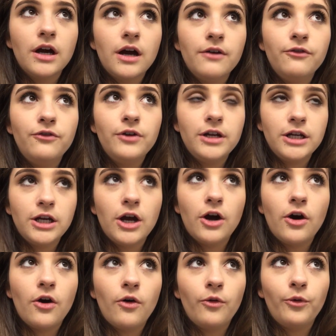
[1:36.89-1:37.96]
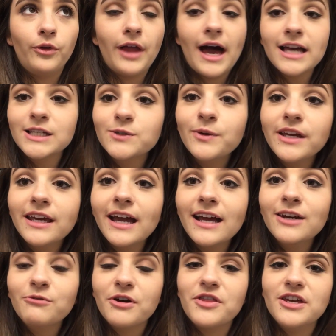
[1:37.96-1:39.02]
a video last
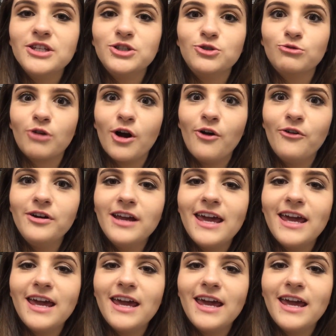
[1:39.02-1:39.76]
weekend with his drone